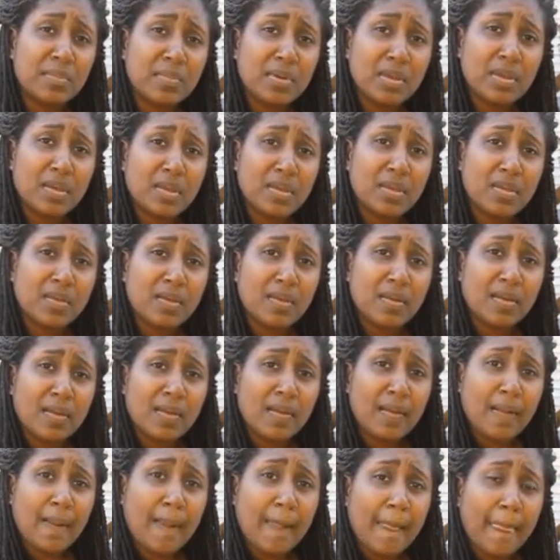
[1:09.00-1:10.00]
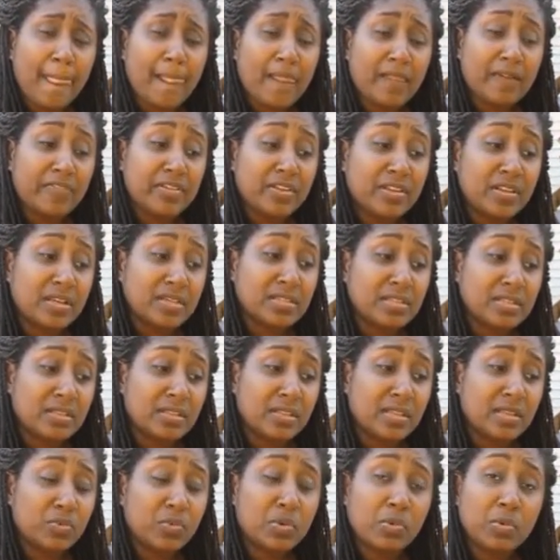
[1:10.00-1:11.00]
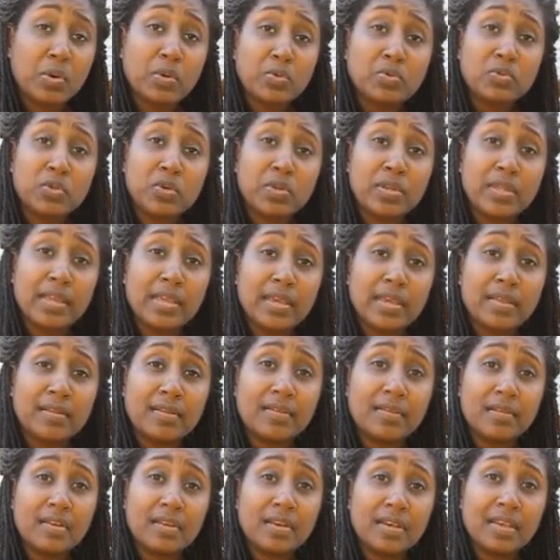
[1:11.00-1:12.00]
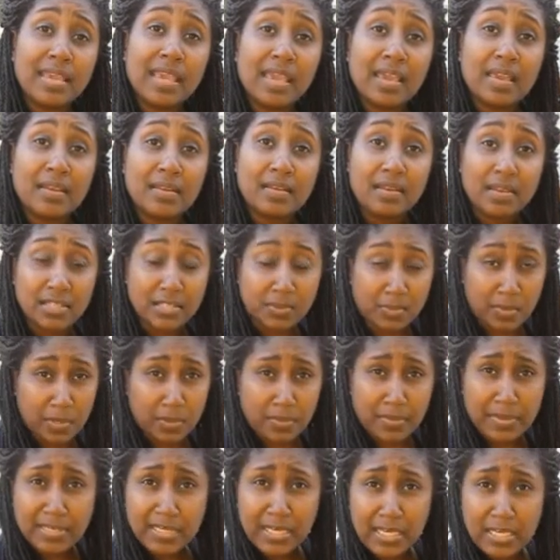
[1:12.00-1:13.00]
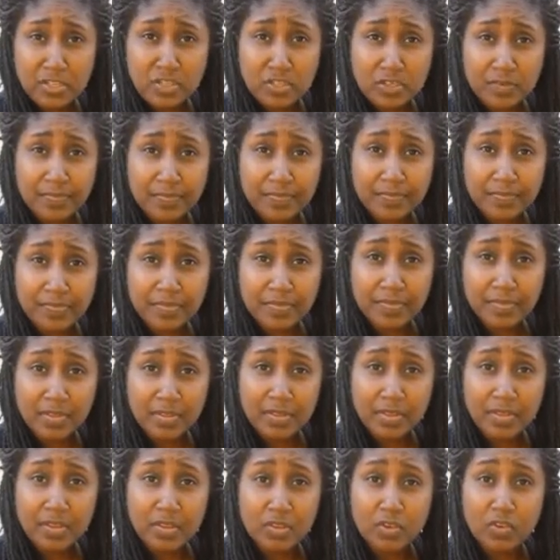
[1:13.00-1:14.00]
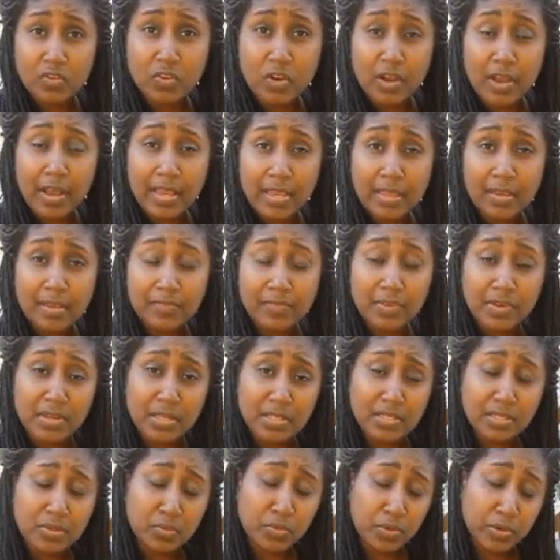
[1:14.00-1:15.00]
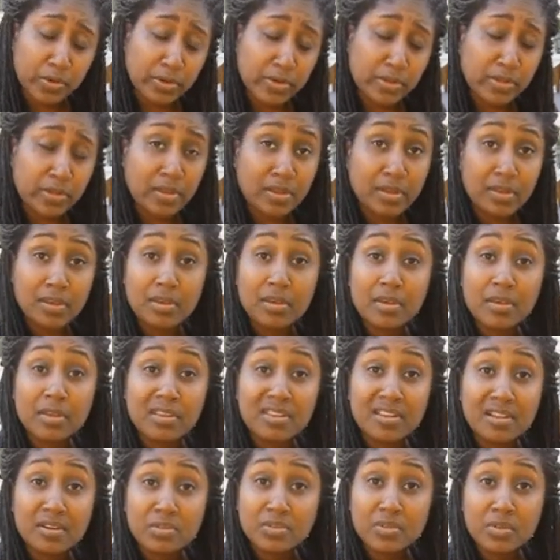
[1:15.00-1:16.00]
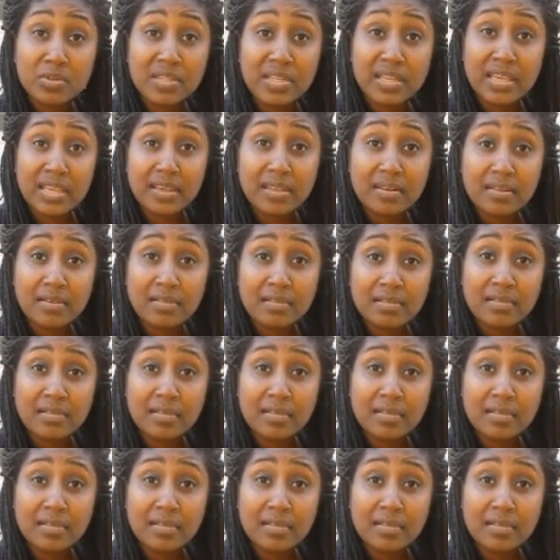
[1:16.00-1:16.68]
And what if it doesn't? If it doesn't, then we won't do it again. Again, experimentation. You try it, if it doesn't work, you don't do it again.